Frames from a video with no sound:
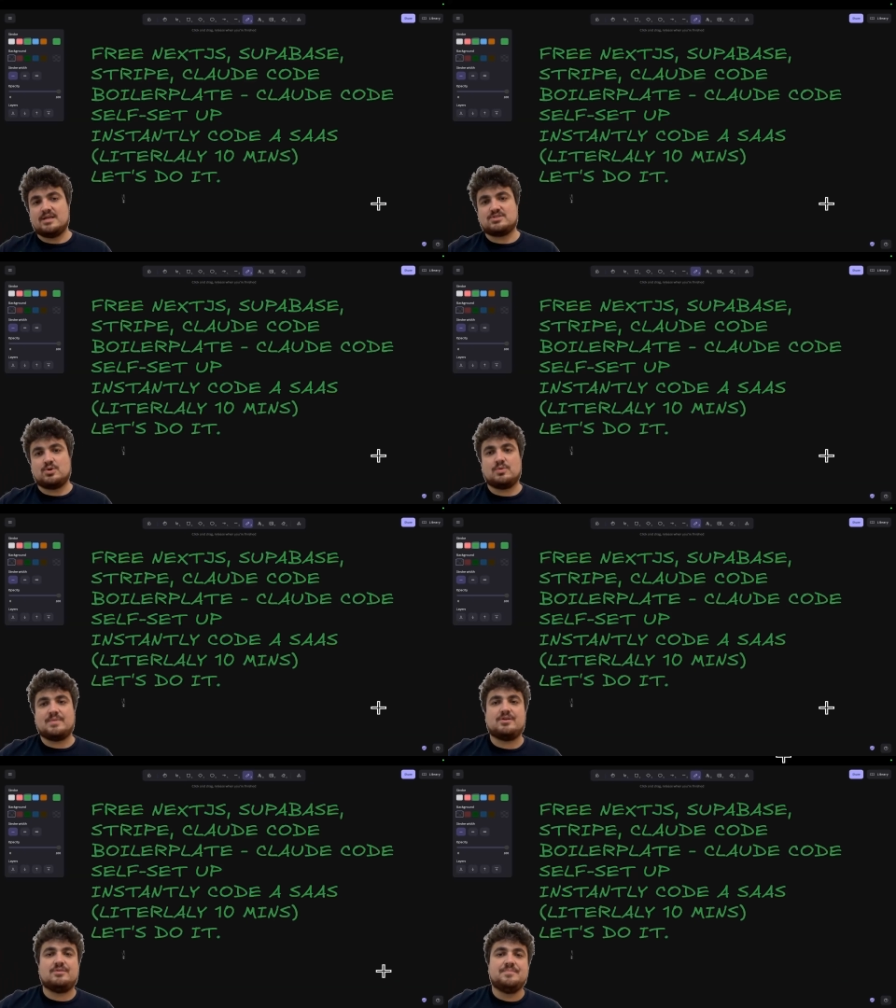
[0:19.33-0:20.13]
Let's
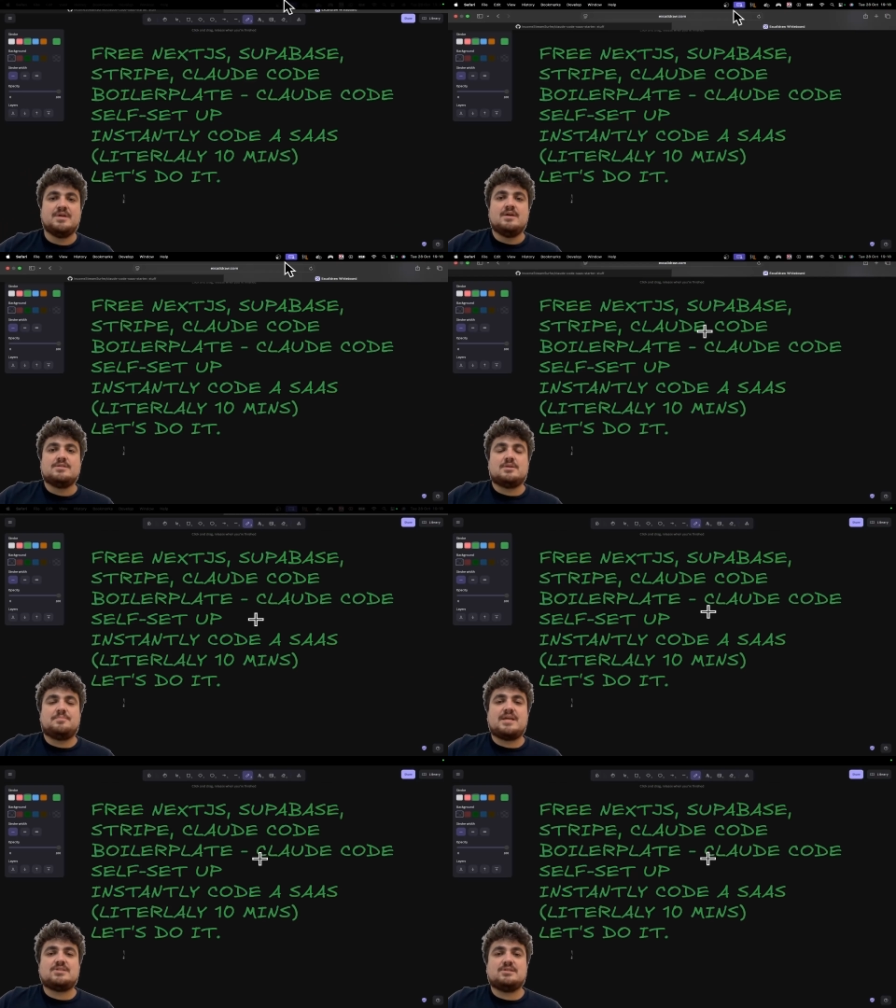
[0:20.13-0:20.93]
talk about it.
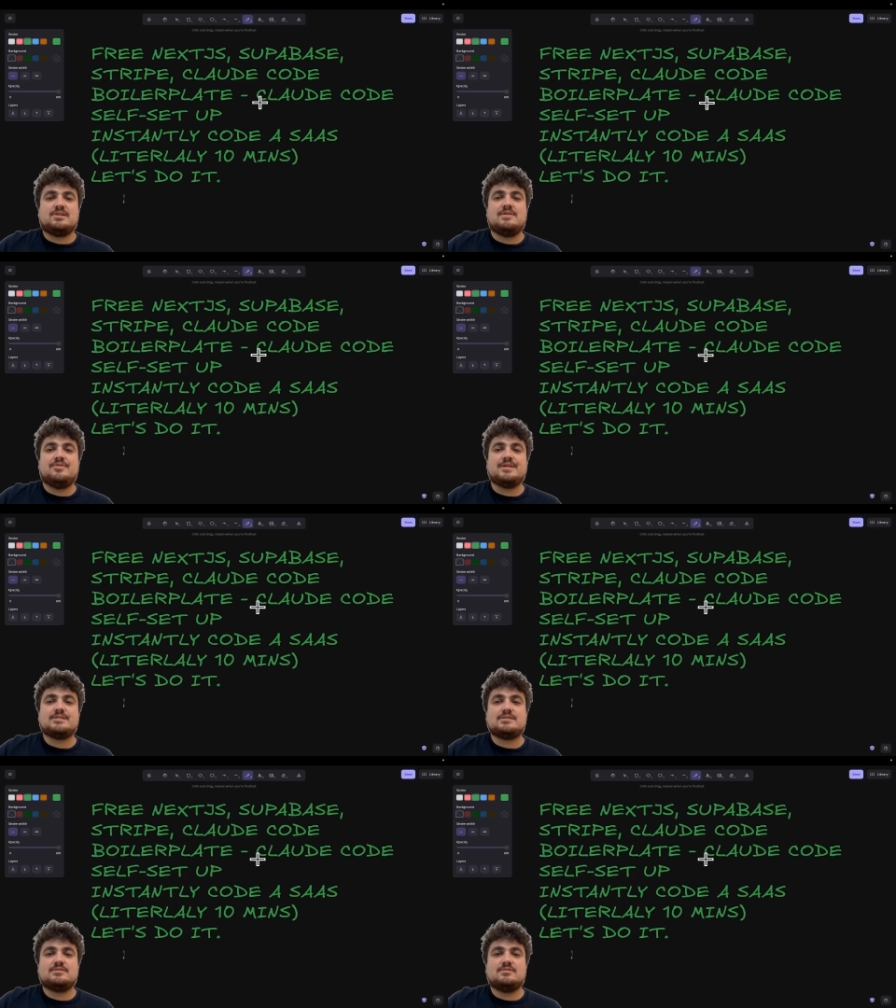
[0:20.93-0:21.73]
So basically,
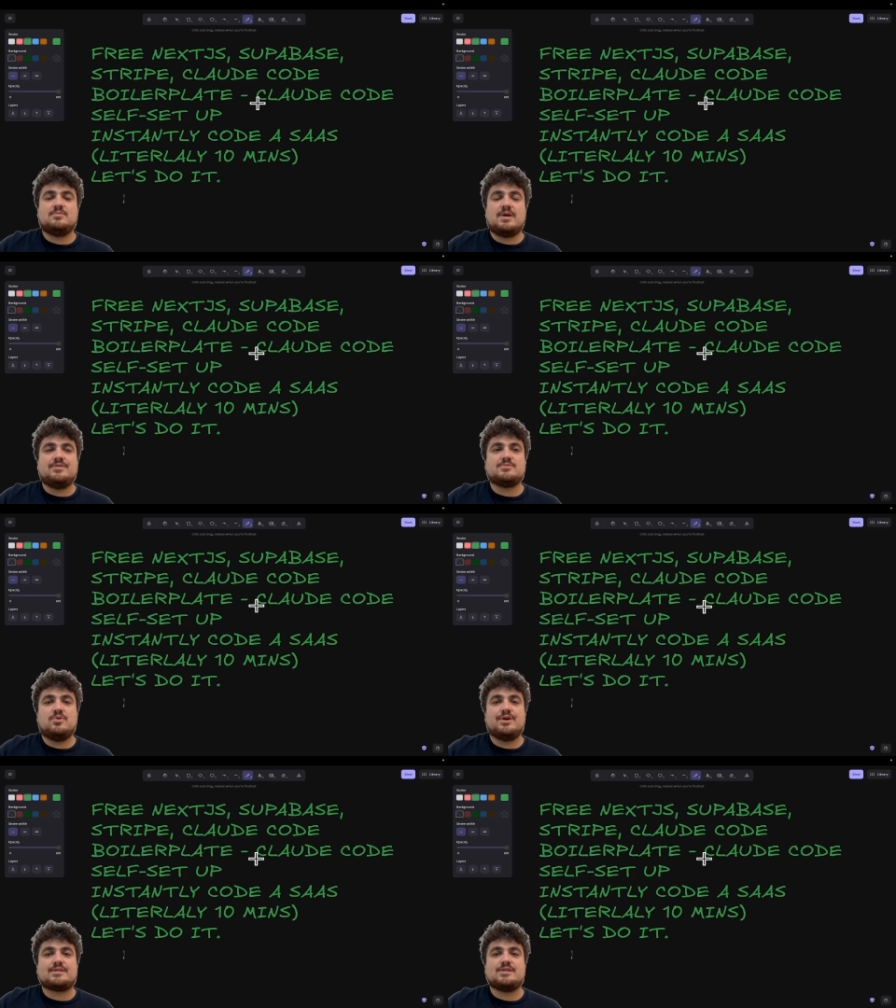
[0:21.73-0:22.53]
this the way
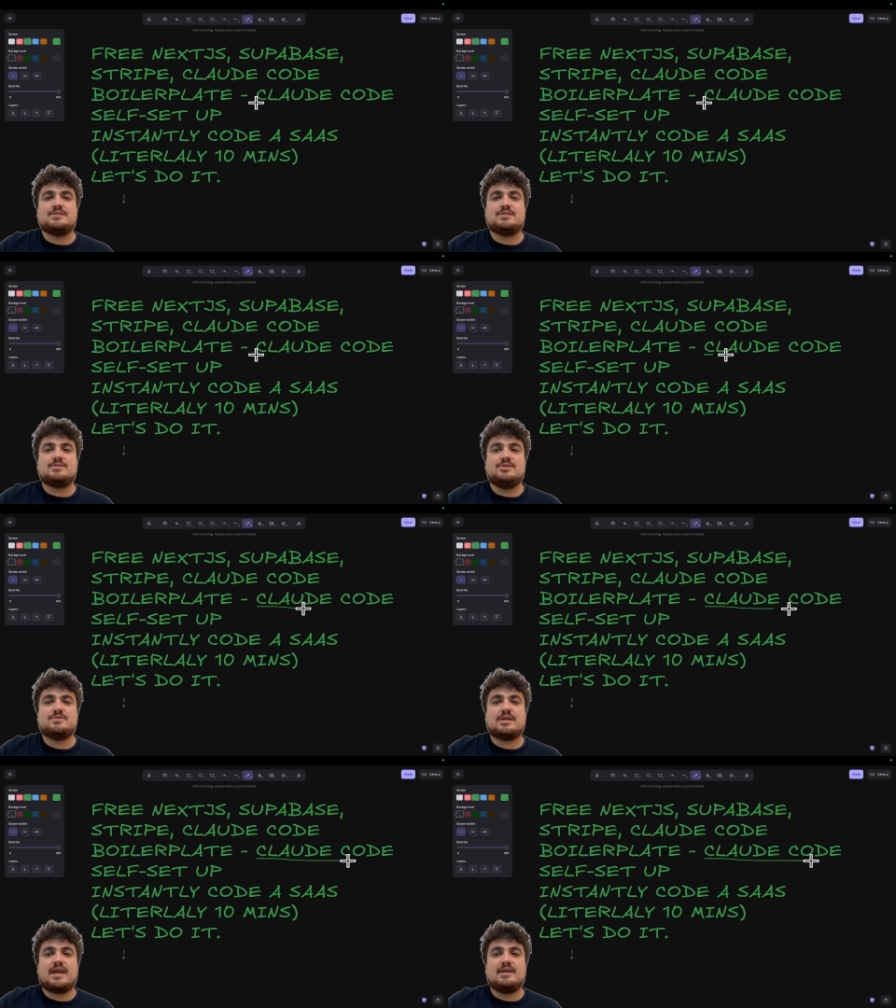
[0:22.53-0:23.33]
this works is
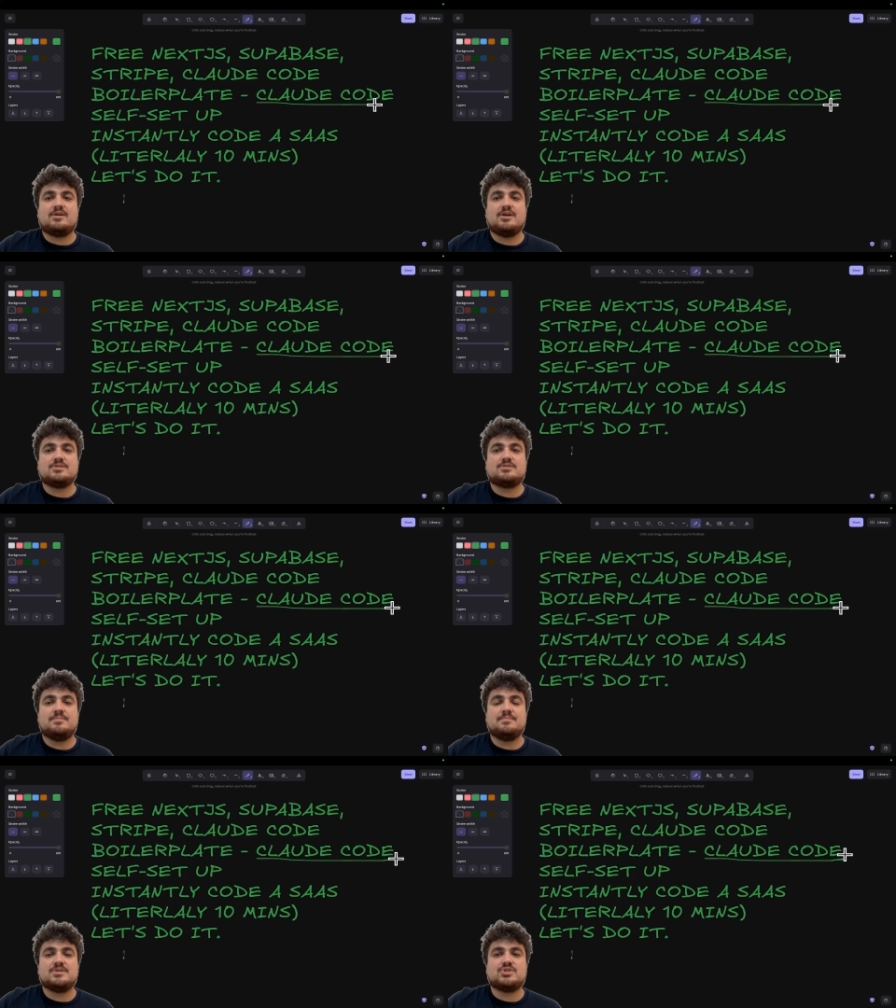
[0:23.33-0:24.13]
it's using a
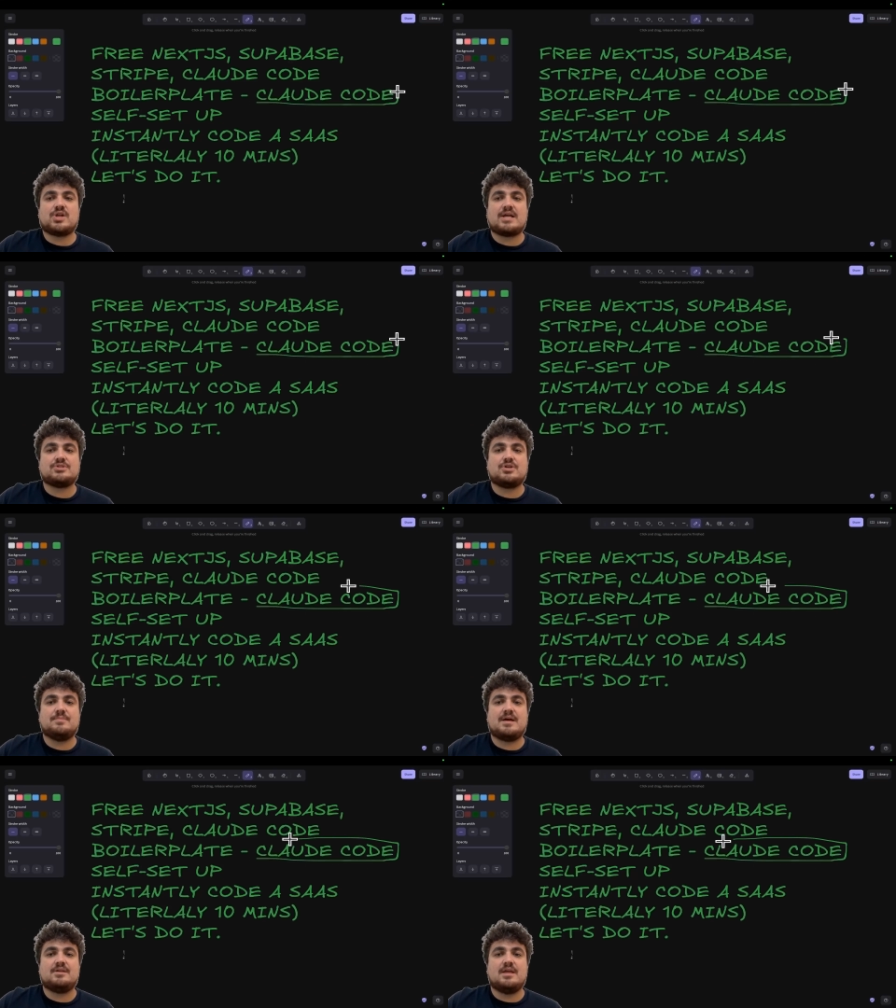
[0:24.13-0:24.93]
custom
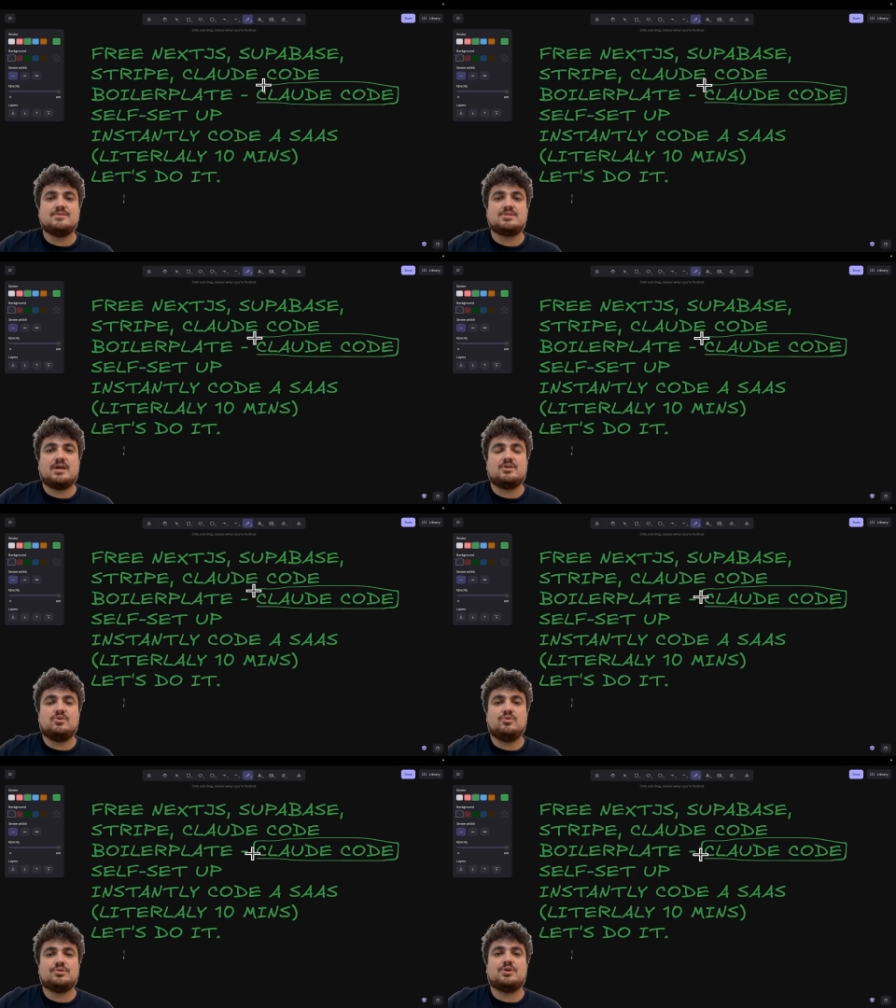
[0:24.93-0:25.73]
slash command
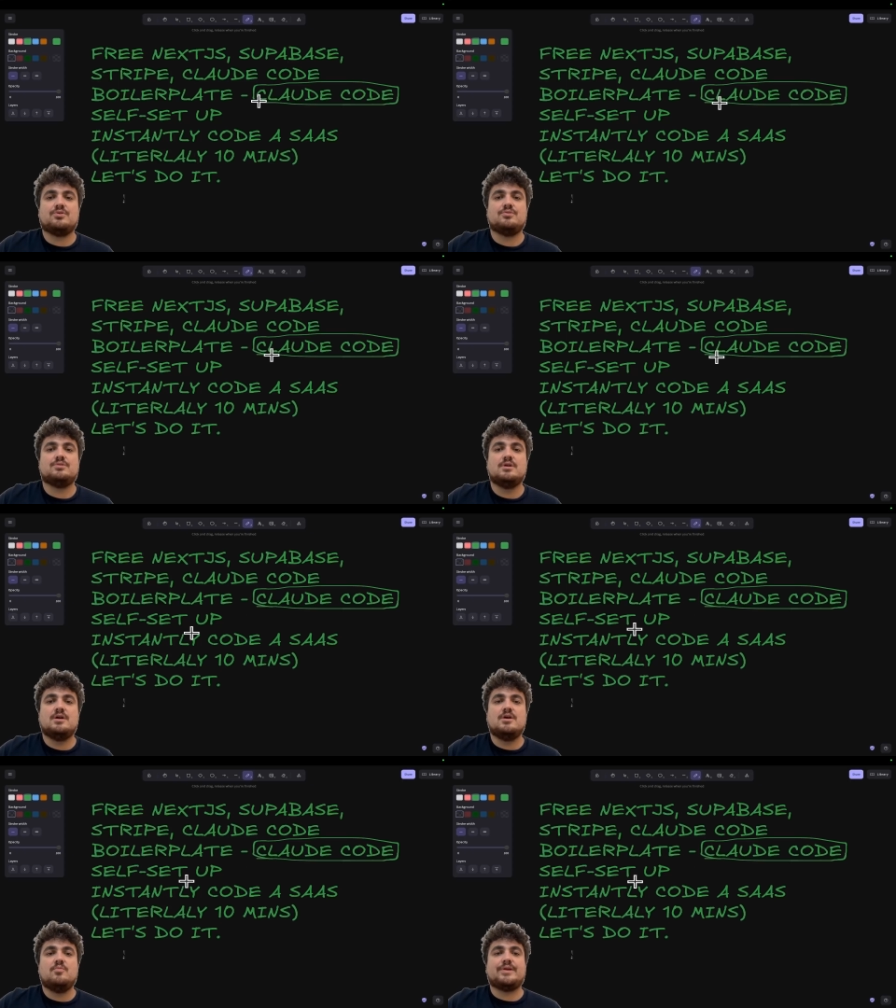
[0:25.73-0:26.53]
inside Claude
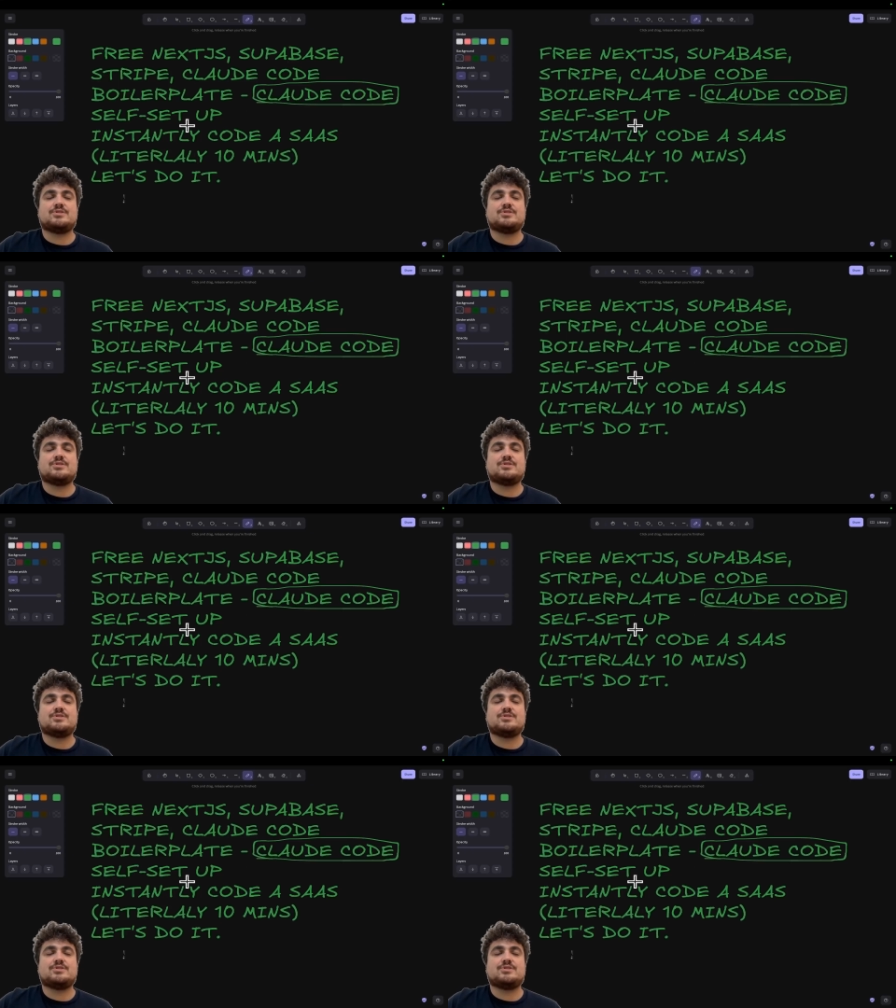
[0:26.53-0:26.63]
Code,